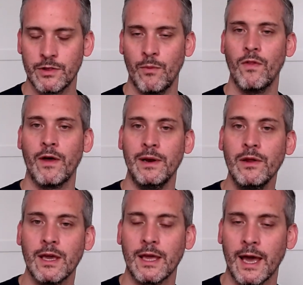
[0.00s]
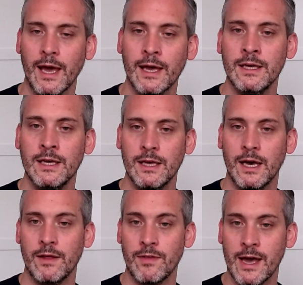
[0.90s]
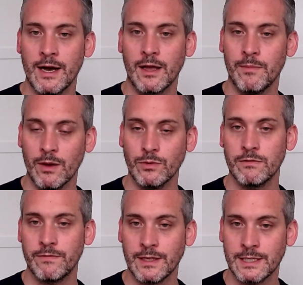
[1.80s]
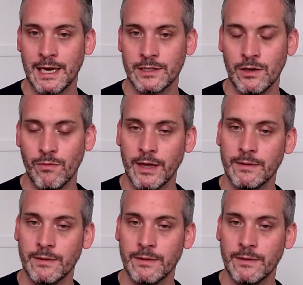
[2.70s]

And what they were looking at, the outcome here, was the fatality rate.